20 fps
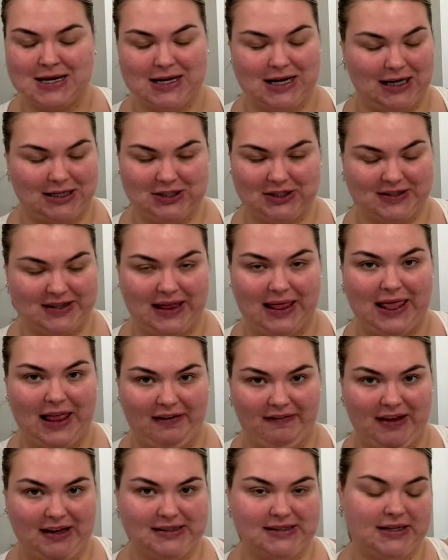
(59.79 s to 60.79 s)
I just
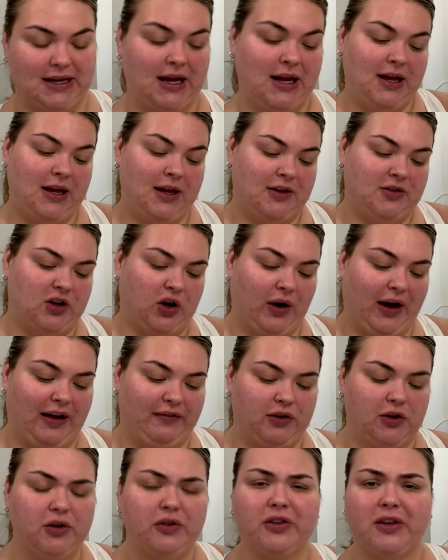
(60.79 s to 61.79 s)
love it. So
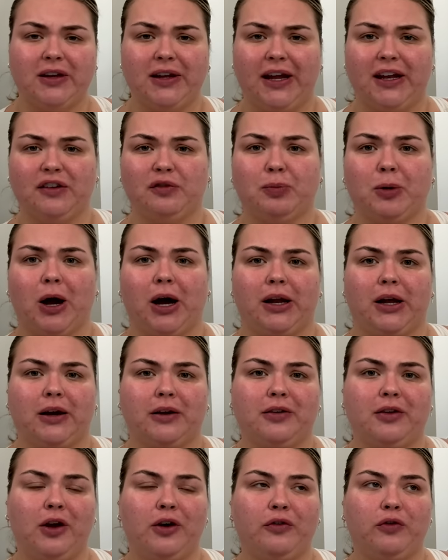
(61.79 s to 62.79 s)
I've used native
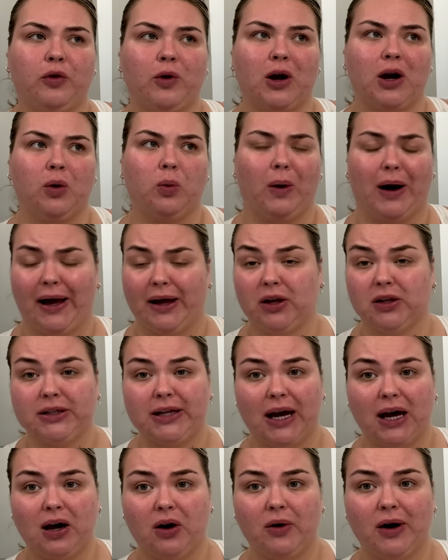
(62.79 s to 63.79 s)
products for a while
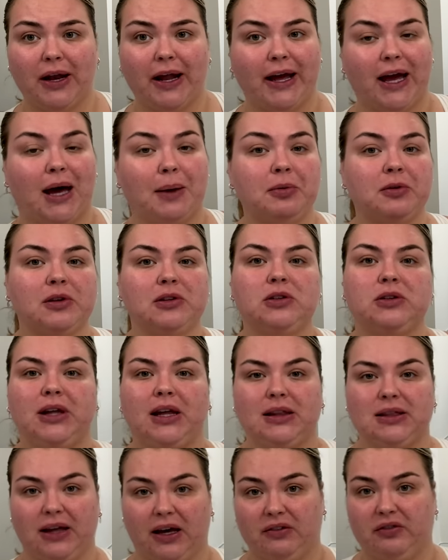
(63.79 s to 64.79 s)
now and I absolutely
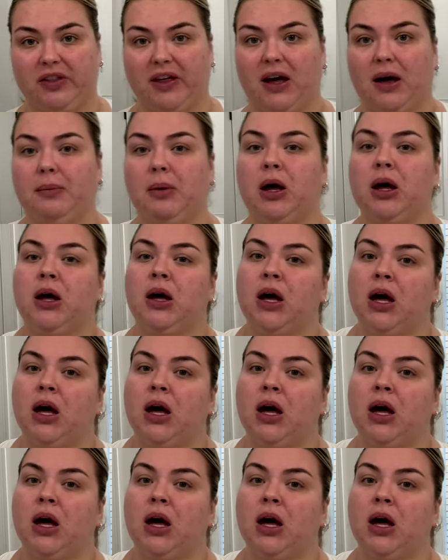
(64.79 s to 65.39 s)
love them.